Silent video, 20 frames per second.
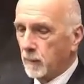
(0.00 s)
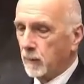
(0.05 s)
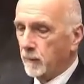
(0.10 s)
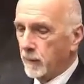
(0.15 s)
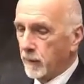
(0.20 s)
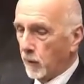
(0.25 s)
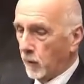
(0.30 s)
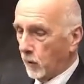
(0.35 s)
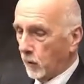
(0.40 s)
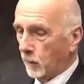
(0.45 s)
of
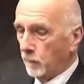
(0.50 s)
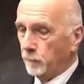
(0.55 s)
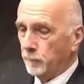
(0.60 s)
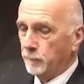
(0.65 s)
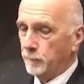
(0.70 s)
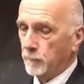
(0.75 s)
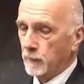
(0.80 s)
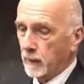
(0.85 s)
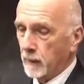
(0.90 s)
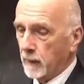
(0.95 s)
it all.
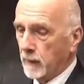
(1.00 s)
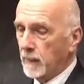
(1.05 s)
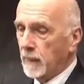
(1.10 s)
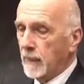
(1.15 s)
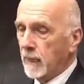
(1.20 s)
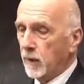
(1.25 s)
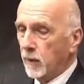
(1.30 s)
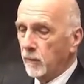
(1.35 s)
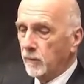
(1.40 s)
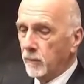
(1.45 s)
He
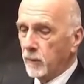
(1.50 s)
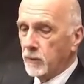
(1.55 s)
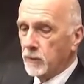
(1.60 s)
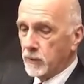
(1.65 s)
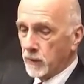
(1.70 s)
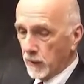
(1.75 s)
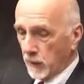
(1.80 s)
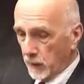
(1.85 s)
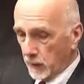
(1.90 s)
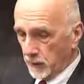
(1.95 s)
held
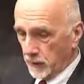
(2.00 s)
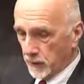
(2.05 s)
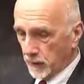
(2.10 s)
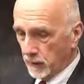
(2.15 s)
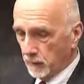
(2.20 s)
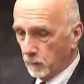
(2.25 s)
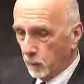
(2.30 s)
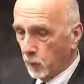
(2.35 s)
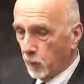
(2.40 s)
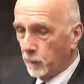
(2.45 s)

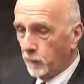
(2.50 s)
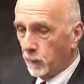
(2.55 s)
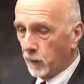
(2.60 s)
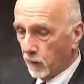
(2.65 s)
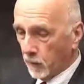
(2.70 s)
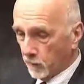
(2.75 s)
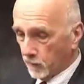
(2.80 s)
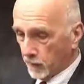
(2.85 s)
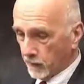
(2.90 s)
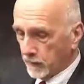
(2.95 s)
virginity more
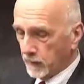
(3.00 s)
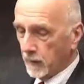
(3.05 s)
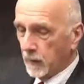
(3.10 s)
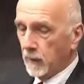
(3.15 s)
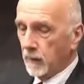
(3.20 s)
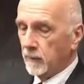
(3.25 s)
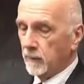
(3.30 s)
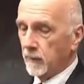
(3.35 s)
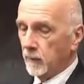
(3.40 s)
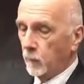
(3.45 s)
perfect
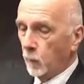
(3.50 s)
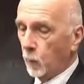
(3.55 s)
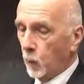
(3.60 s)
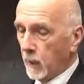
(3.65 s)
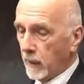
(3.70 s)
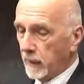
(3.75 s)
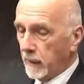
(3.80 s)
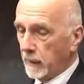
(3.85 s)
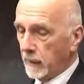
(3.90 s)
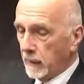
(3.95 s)
than
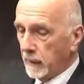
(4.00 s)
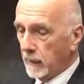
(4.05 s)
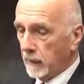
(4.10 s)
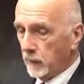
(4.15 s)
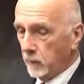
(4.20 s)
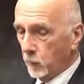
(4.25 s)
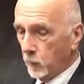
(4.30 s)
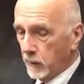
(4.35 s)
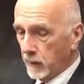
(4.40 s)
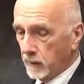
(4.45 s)
wedding
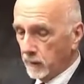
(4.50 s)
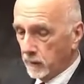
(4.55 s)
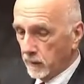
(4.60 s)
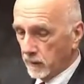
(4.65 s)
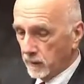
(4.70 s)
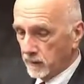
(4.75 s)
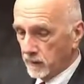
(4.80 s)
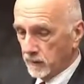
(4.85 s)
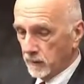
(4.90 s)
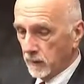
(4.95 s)
in
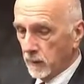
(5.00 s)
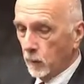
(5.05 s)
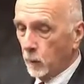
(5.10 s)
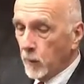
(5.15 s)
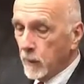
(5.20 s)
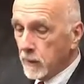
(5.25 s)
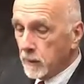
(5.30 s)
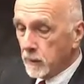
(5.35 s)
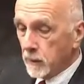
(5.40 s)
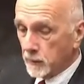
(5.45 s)
weakness.
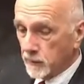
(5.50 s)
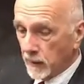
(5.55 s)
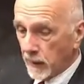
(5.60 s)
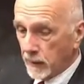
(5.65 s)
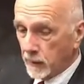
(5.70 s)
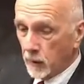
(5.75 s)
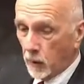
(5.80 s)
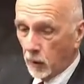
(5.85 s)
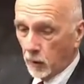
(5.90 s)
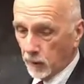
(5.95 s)
Weakness, I
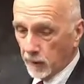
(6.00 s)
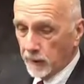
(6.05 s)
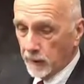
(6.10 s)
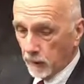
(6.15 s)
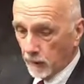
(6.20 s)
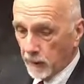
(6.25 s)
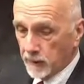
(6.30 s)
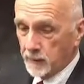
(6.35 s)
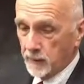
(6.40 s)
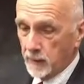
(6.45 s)
call it,
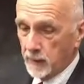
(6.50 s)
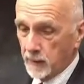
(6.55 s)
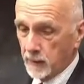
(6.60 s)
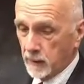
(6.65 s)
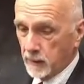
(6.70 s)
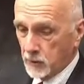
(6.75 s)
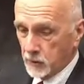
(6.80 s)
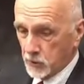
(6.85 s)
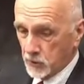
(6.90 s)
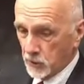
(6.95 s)
unless he
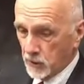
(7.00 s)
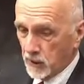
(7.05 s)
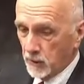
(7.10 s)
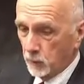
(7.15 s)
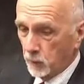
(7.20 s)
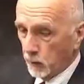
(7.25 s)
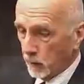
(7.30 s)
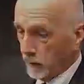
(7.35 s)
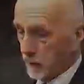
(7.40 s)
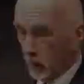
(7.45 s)
and she
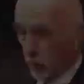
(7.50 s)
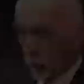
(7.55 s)
would lead